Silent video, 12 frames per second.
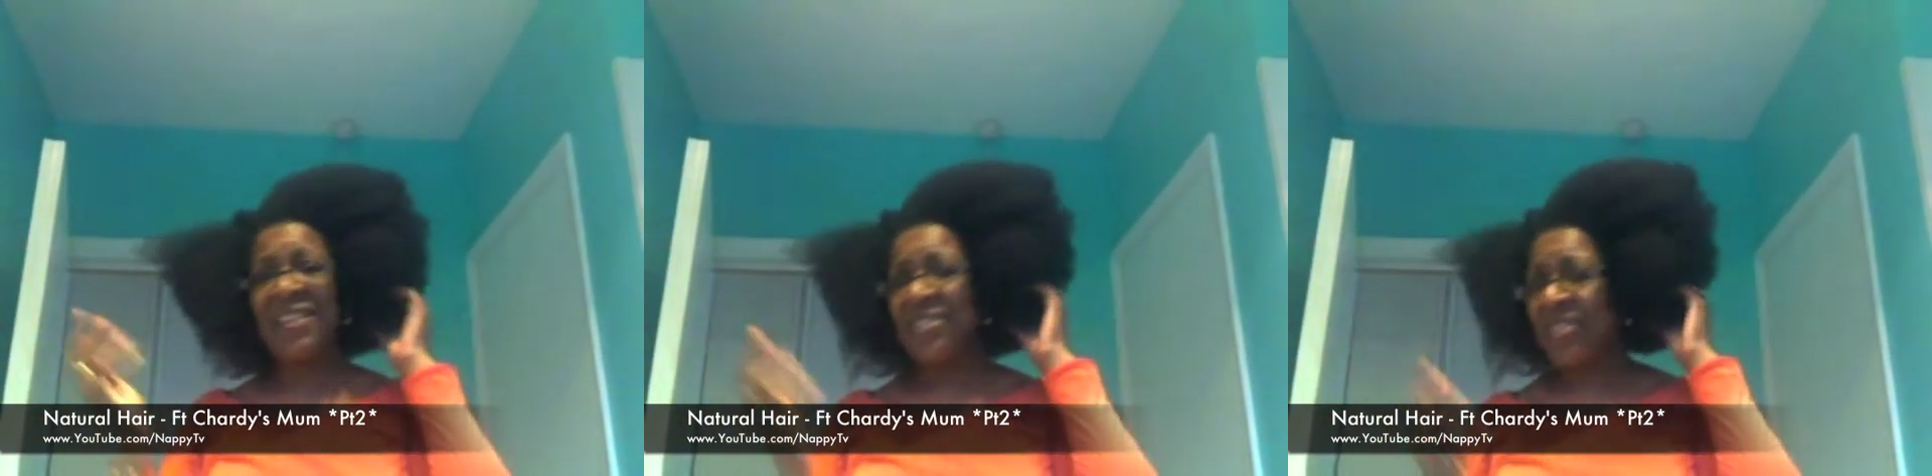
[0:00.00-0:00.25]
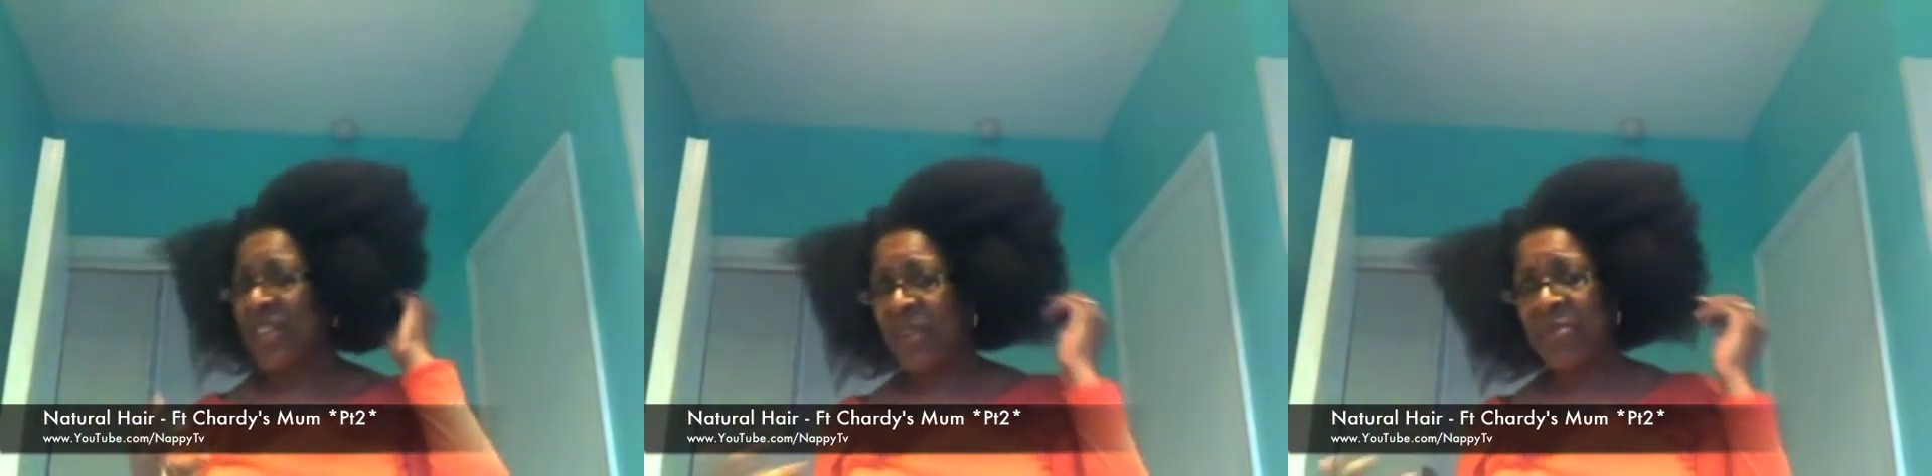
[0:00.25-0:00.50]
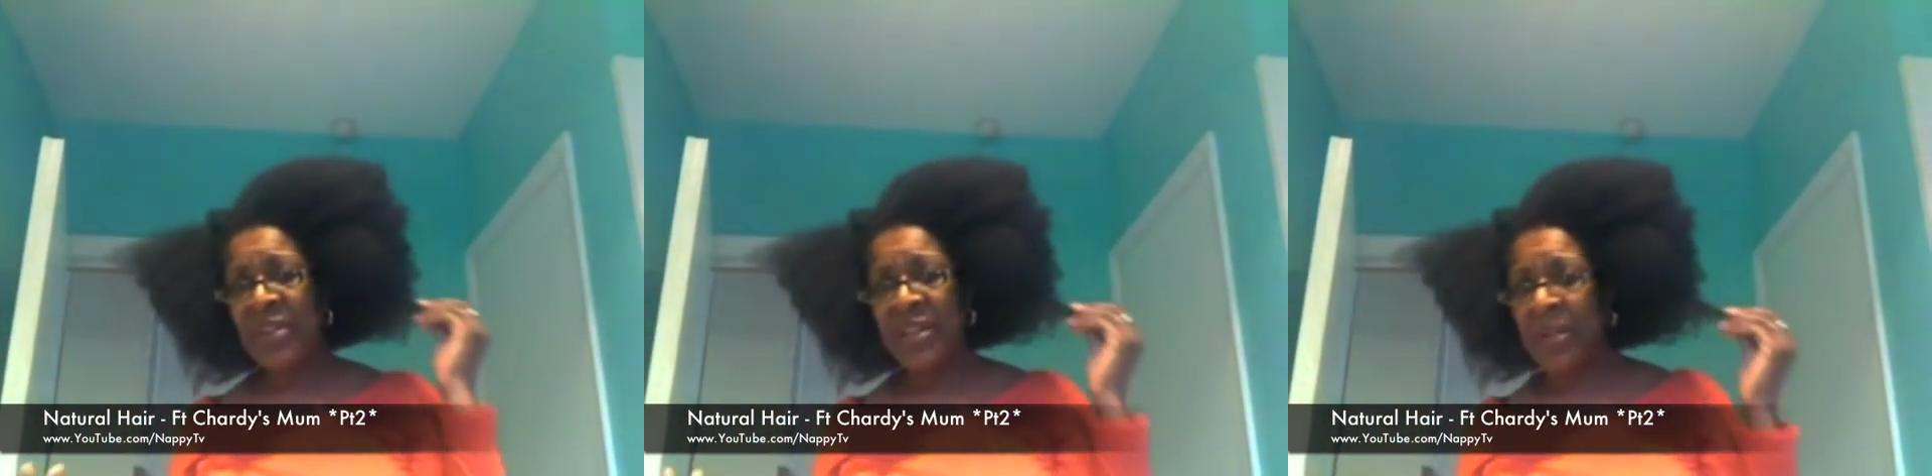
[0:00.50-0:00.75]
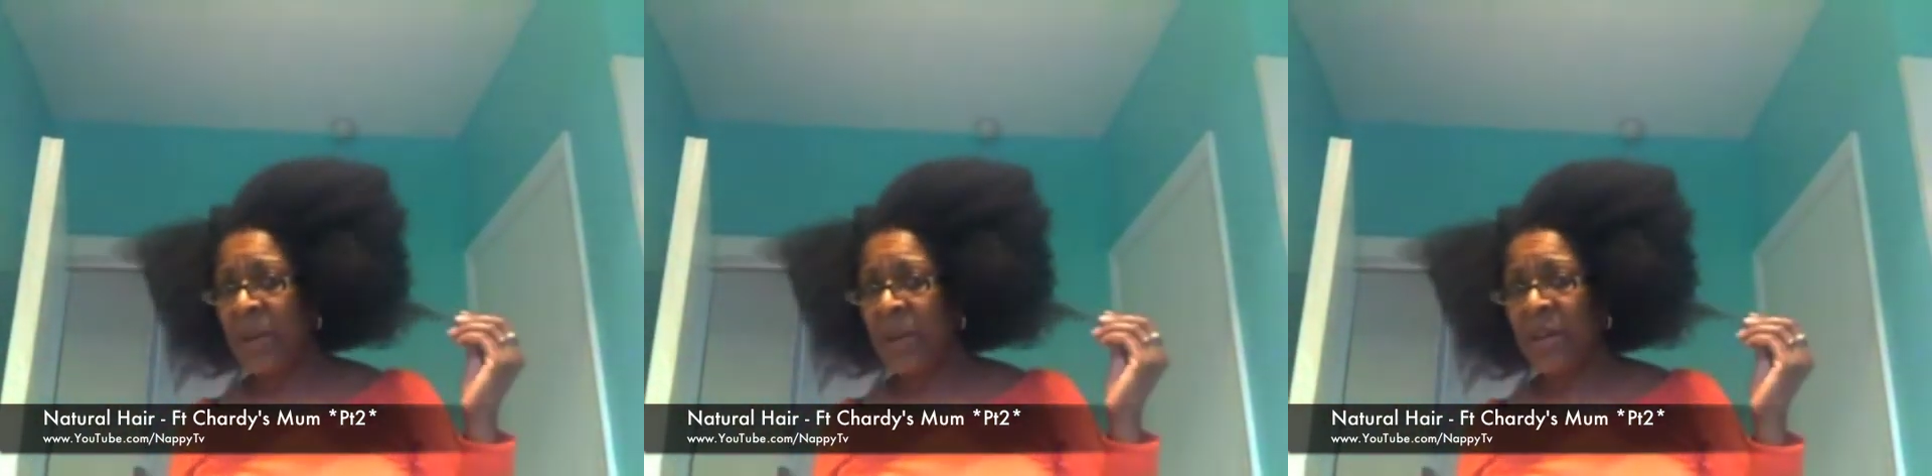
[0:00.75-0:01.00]
So get
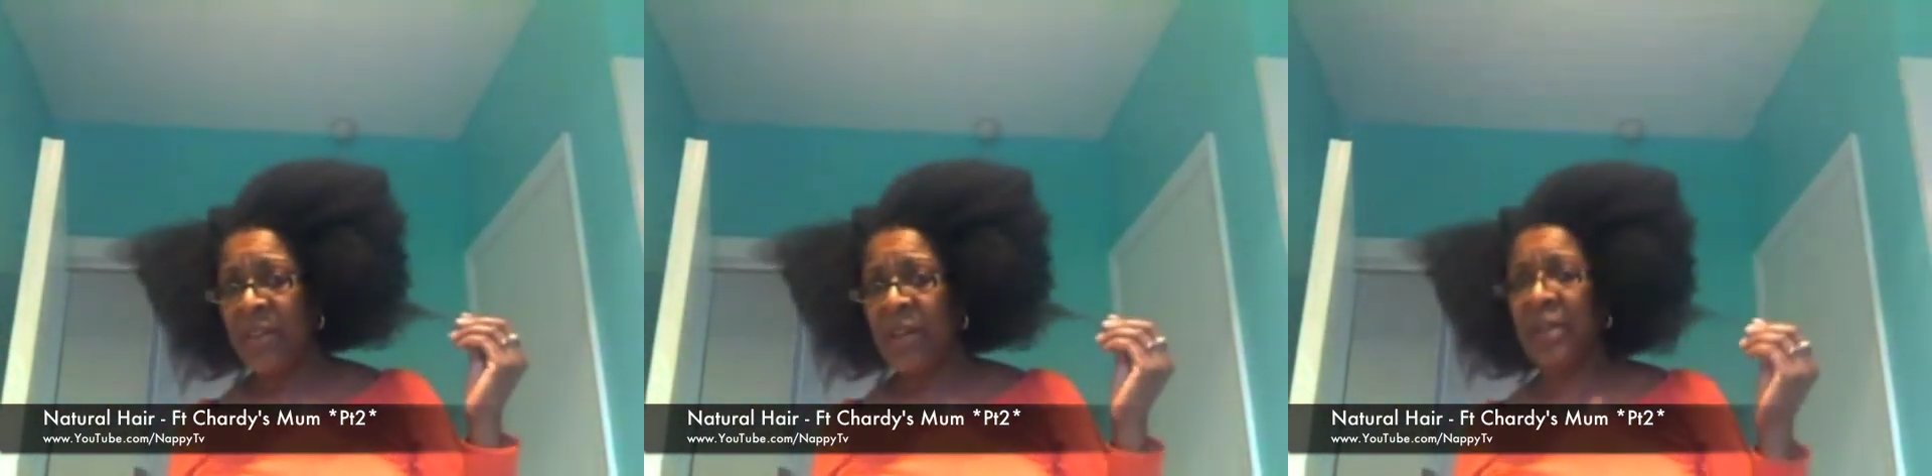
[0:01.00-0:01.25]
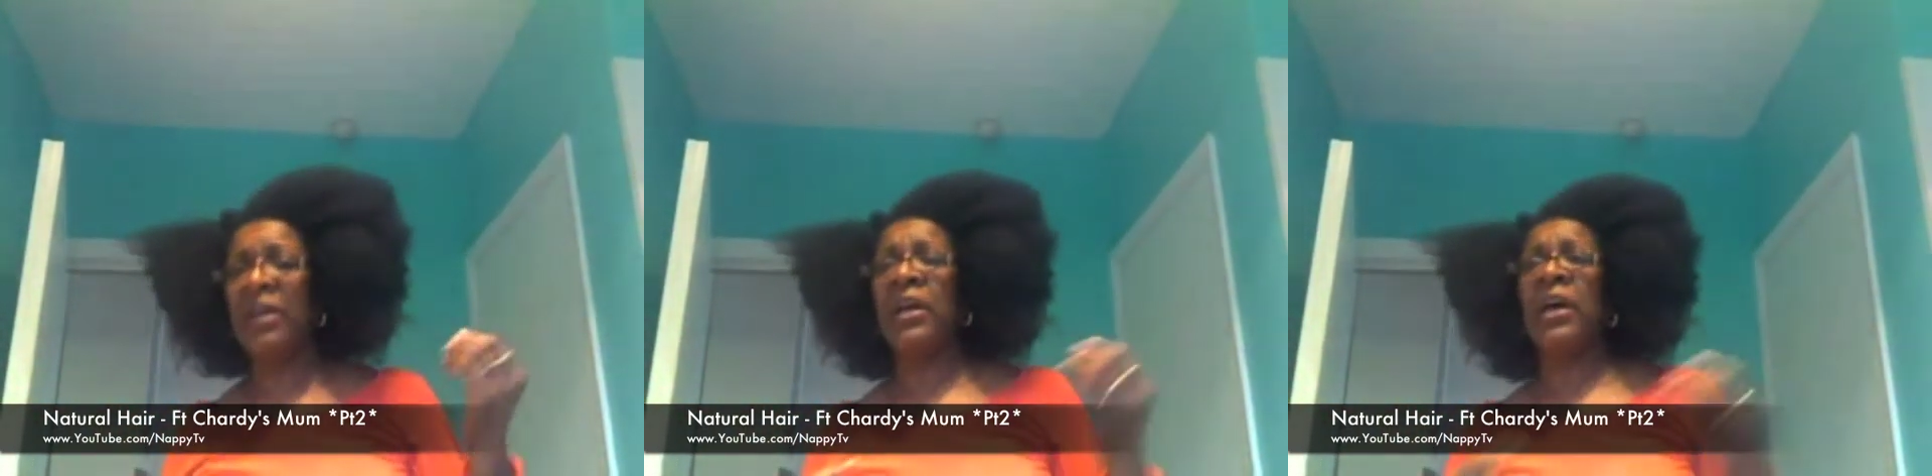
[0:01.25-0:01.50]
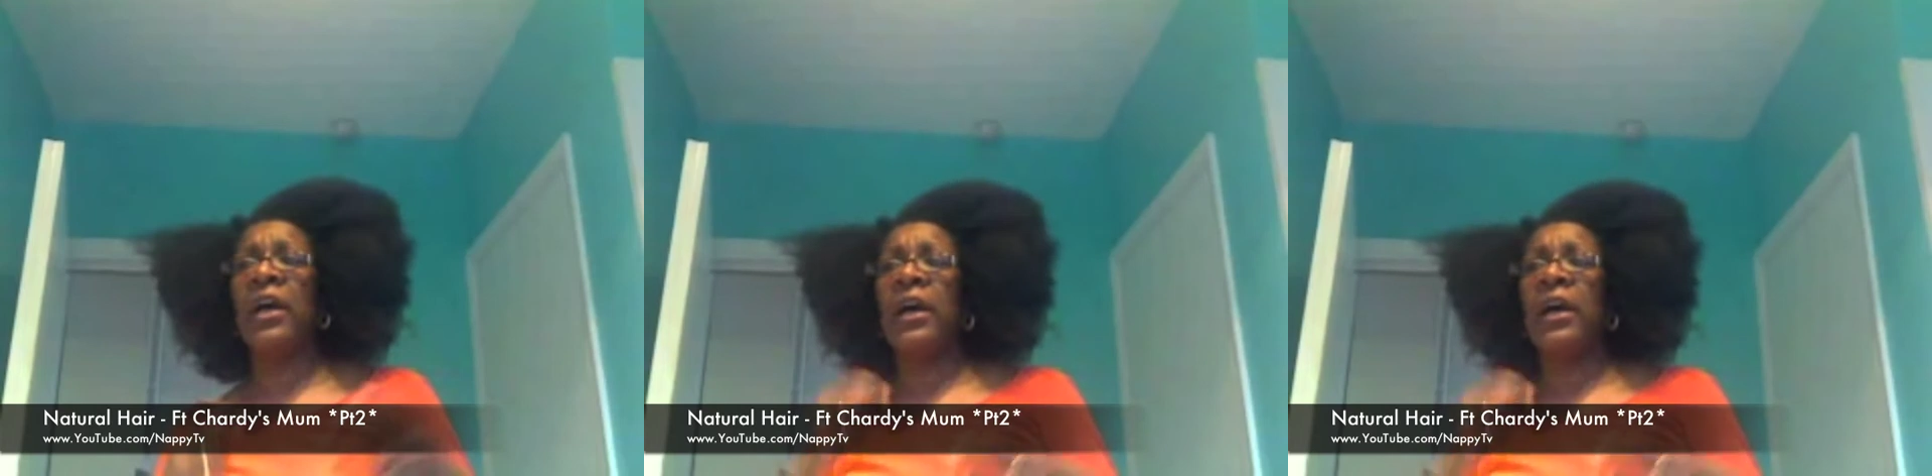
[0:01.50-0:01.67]
real about that.